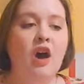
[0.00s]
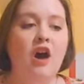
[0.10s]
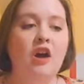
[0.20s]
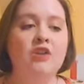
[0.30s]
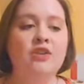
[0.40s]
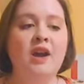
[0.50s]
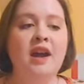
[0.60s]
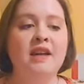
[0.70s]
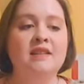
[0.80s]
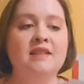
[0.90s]
Arthur
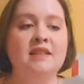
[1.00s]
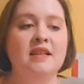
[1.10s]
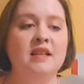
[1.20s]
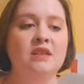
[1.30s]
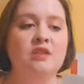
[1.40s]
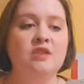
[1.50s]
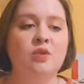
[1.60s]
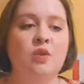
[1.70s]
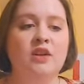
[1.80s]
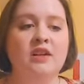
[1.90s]
had seen the
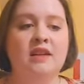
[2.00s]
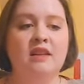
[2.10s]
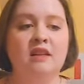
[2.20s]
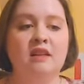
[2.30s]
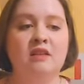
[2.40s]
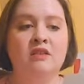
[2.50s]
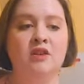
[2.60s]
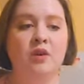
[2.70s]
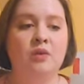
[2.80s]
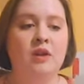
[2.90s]
sword in the
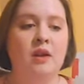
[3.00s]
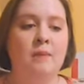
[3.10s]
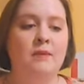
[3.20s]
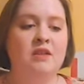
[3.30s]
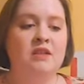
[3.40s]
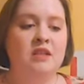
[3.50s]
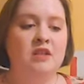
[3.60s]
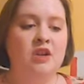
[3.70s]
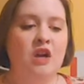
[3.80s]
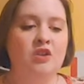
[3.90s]
stone, but did
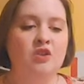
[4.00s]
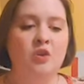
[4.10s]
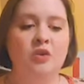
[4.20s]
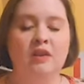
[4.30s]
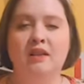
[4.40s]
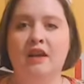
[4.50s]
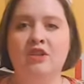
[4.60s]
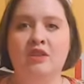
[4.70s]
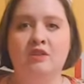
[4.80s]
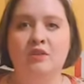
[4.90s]
not know the
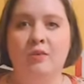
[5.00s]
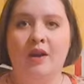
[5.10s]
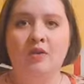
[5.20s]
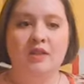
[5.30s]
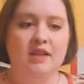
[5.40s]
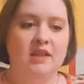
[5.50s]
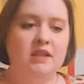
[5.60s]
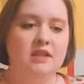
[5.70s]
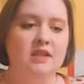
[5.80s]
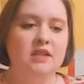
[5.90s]
legend surrounding it.